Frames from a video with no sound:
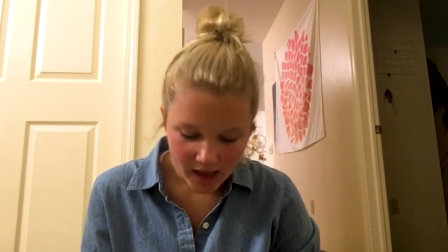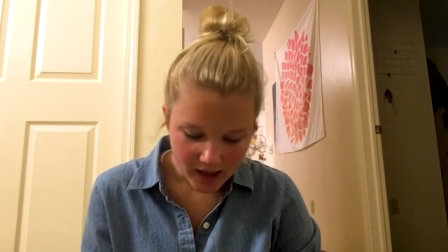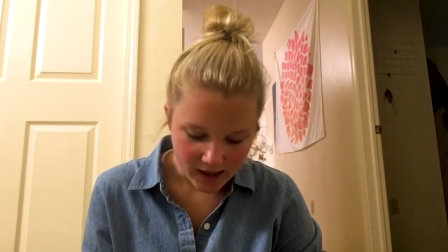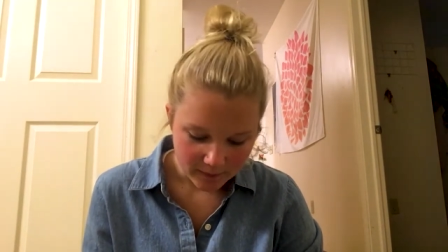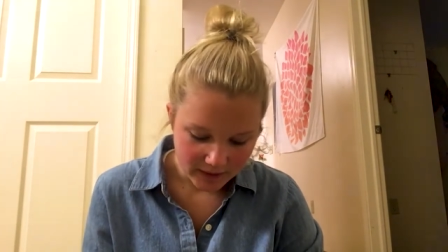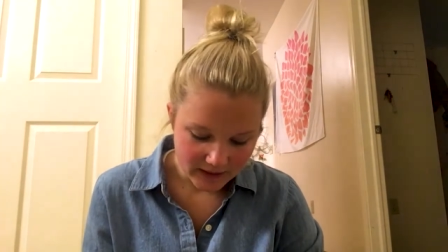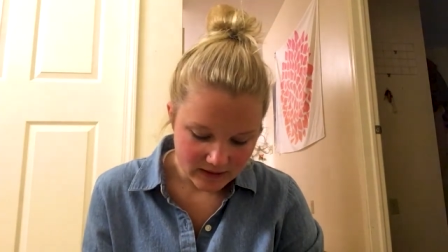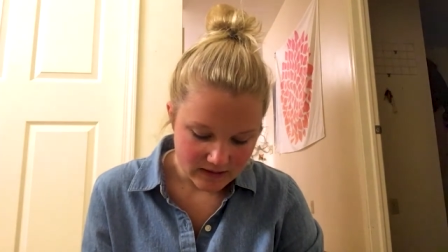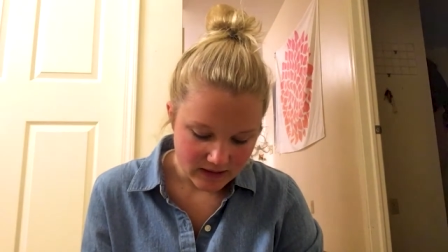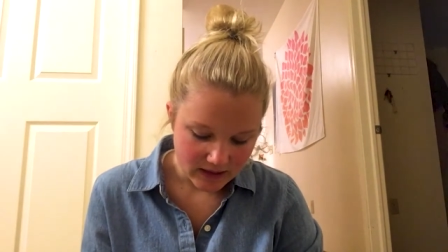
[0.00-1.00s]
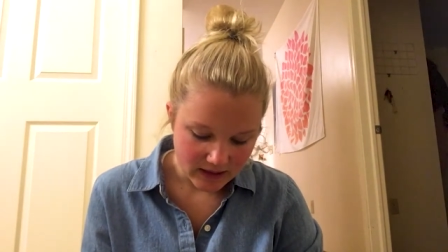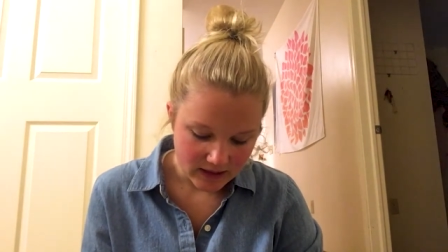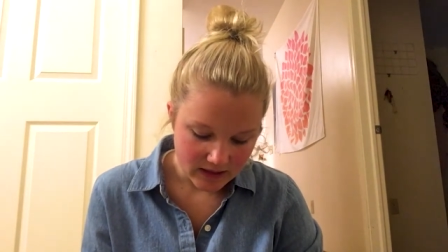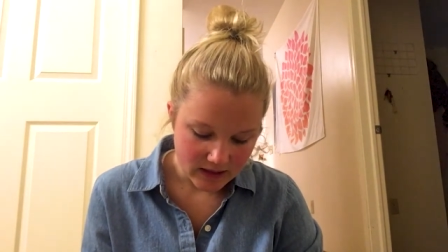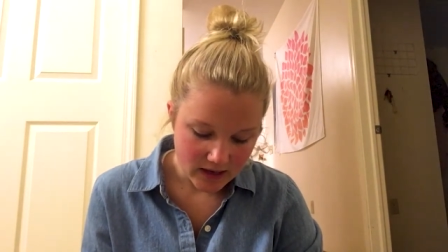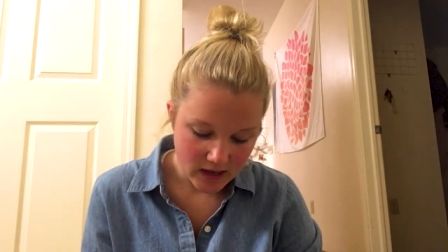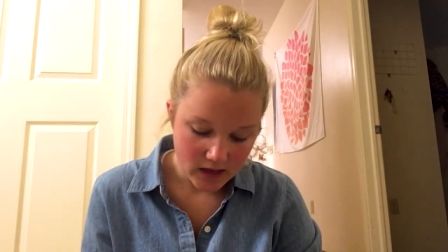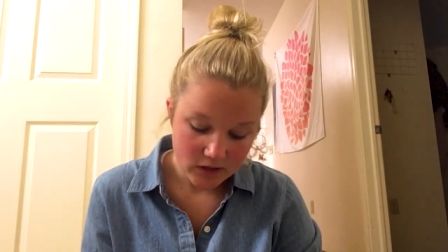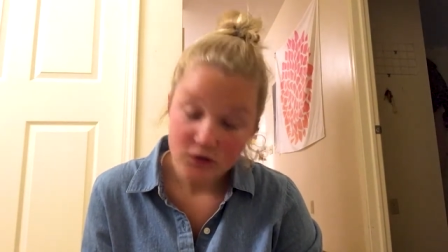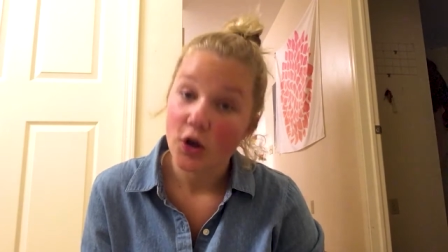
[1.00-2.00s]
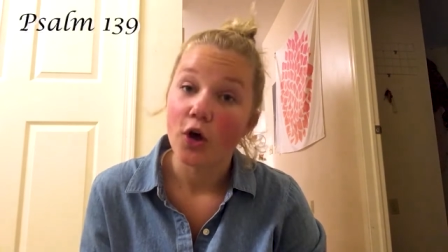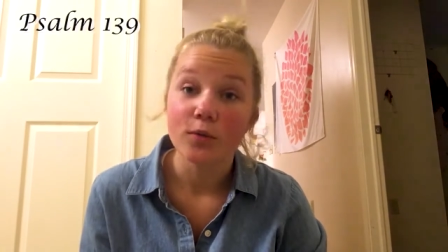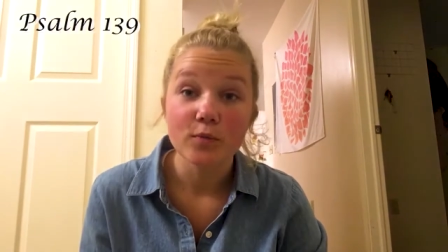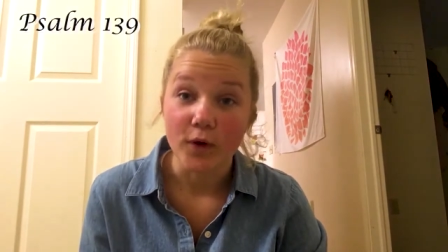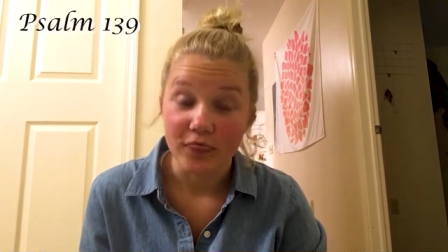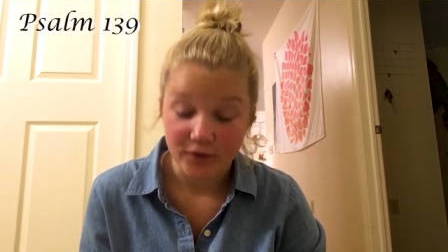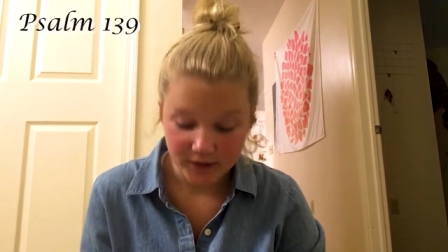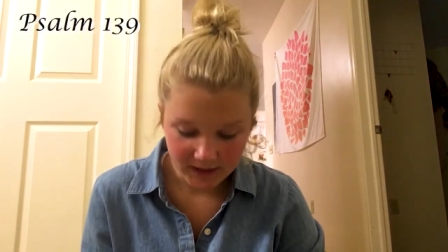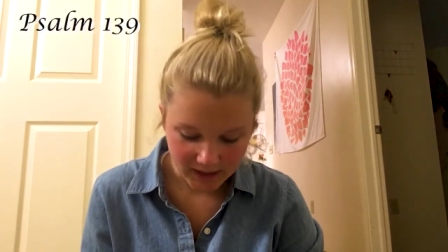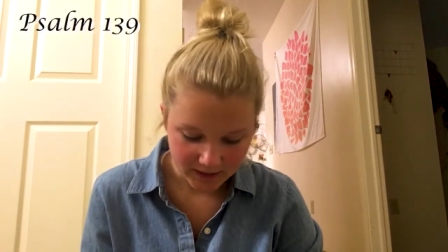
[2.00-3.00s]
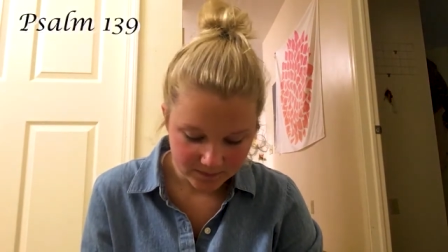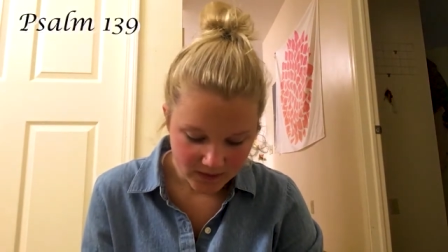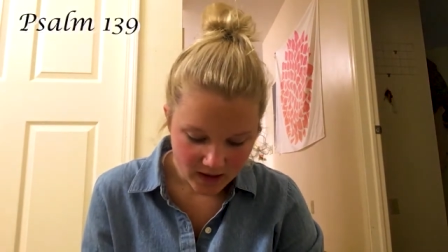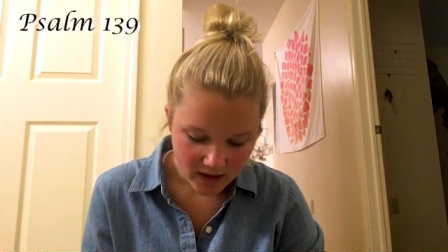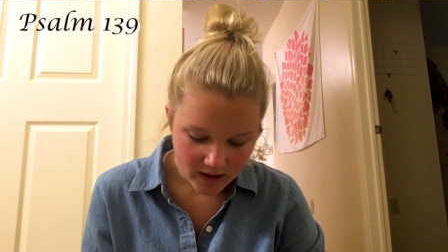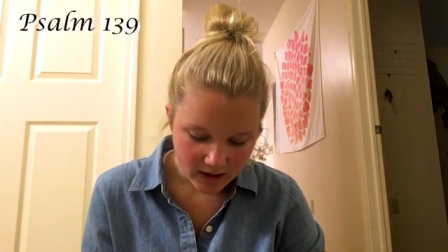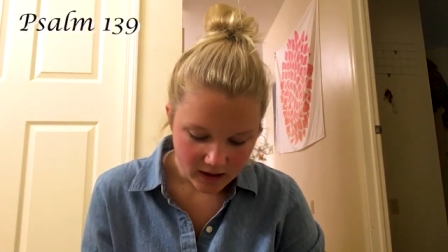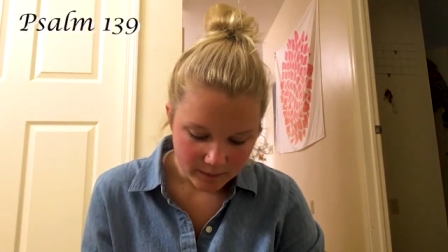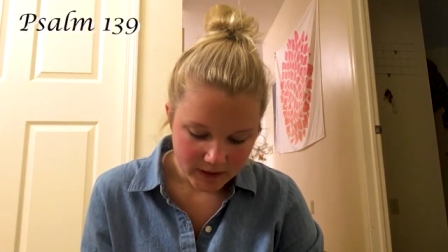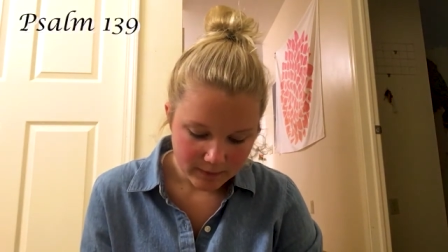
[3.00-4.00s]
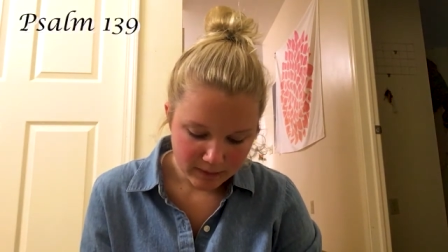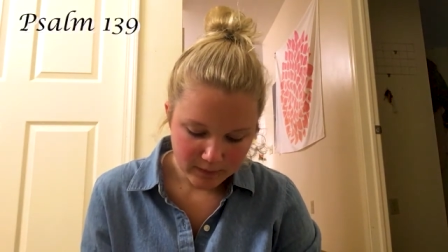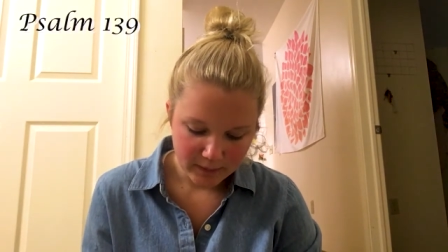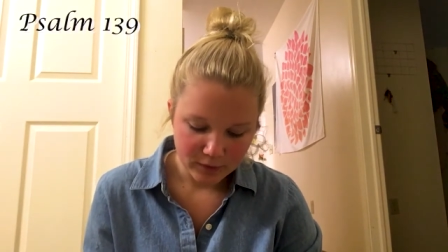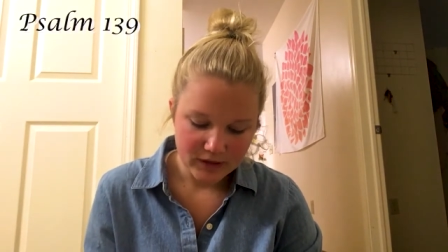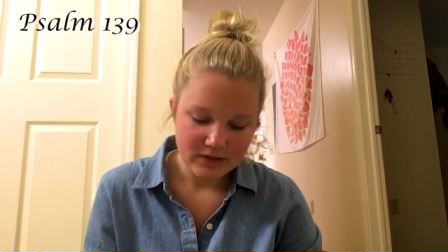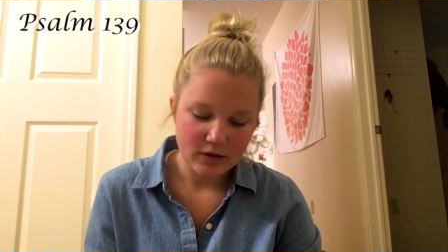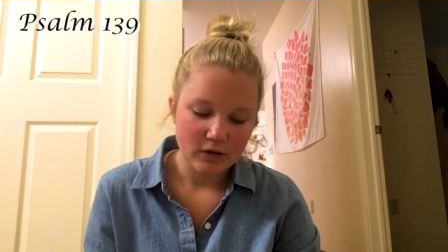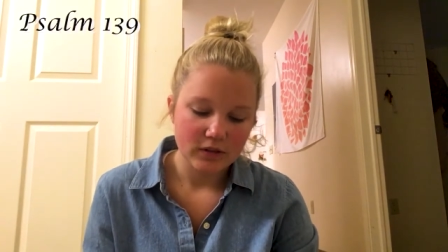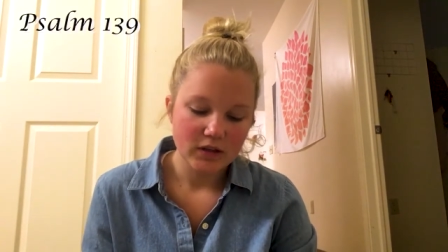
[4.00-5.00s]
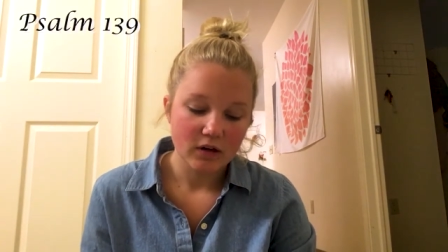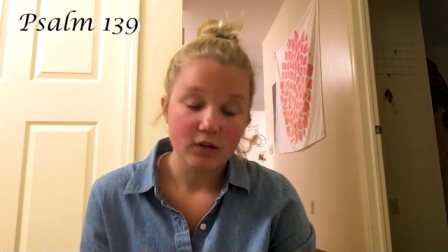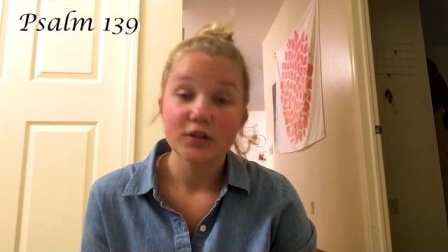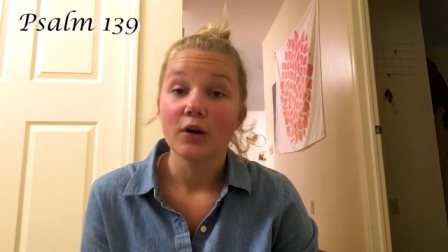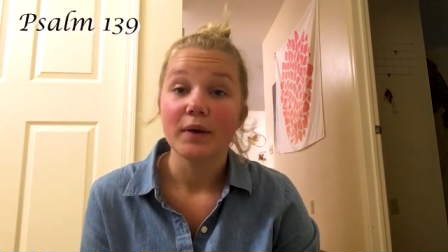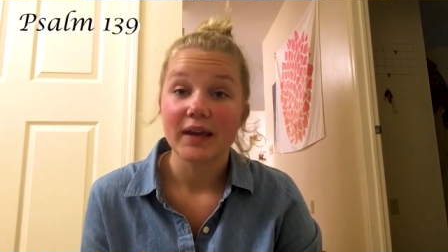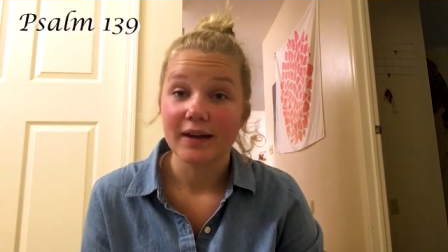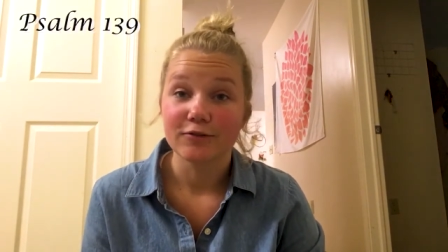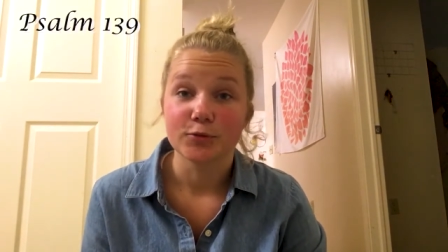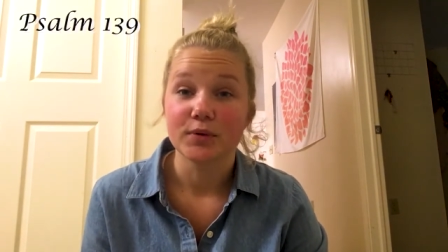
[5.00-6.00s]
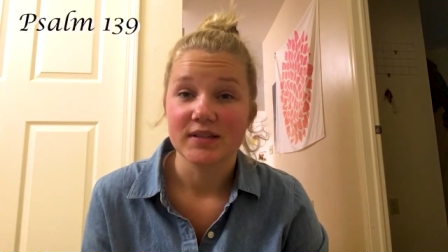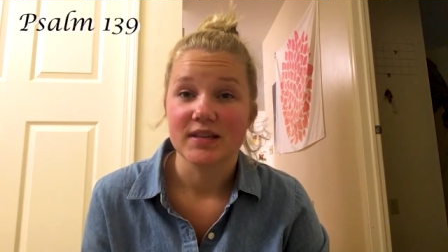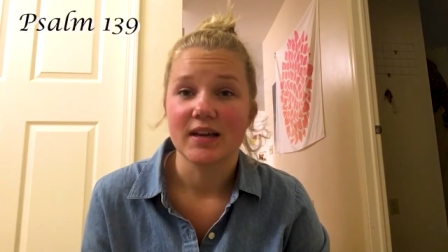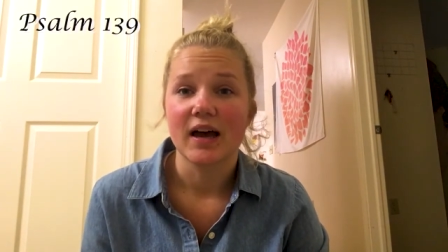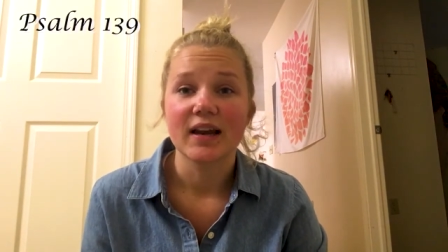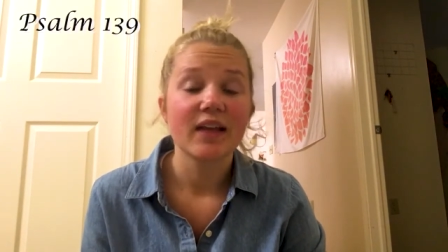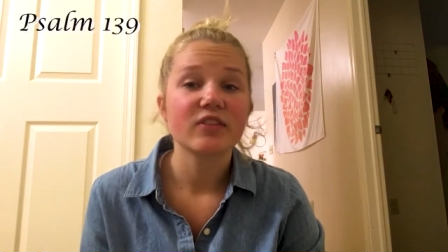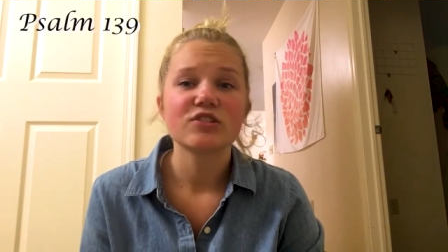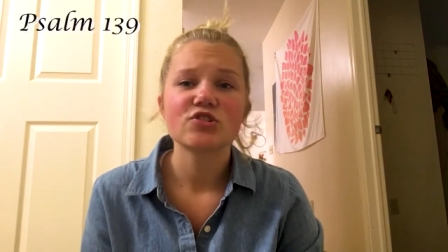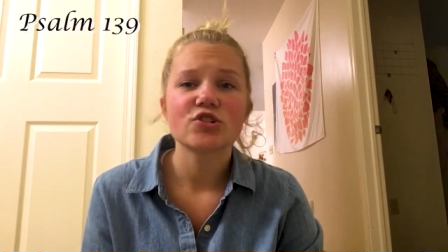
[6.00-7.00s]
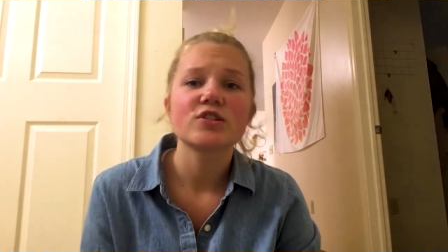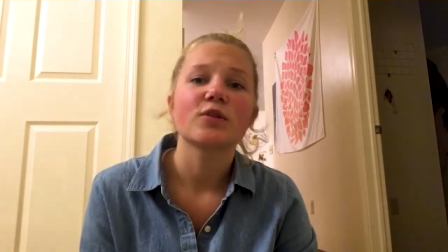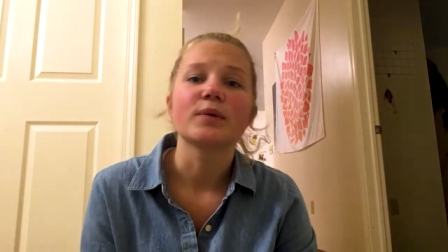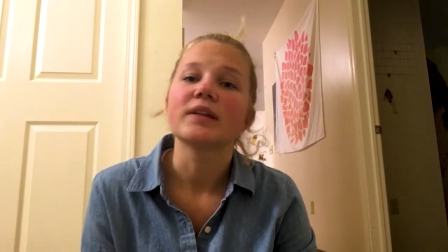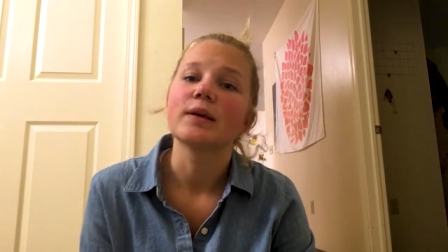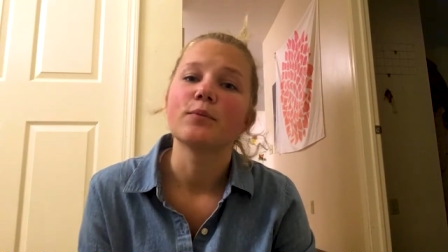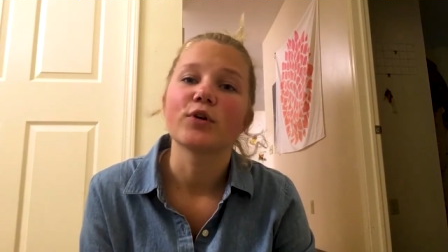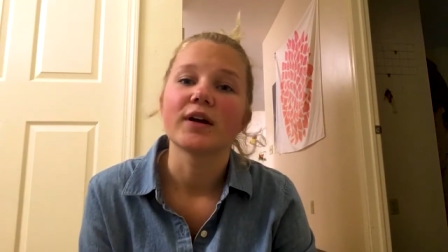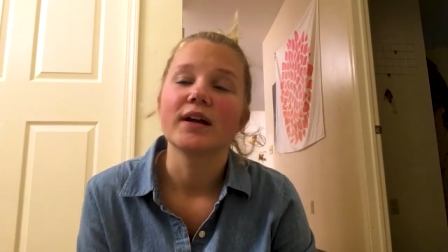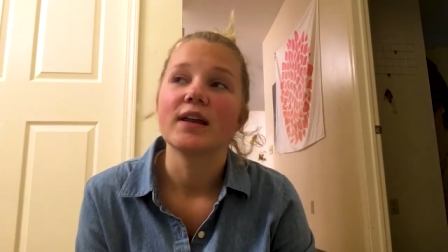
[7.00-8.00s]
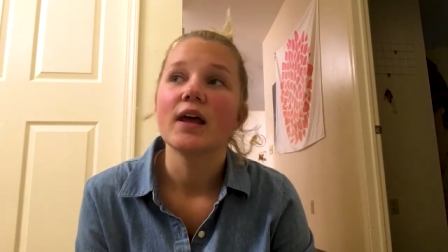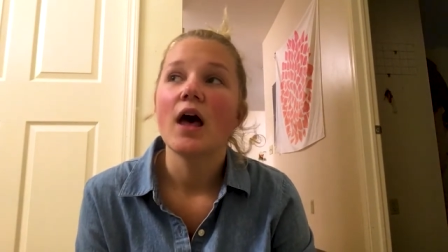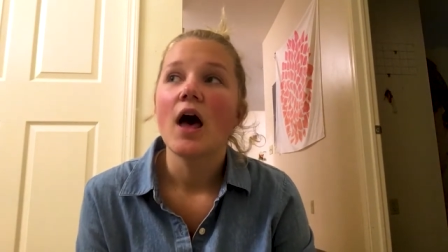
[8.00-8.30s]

um, is in Psalm 139. Um, and in my Bible, it's called the all-knowing, ever-present God. And this is just a really important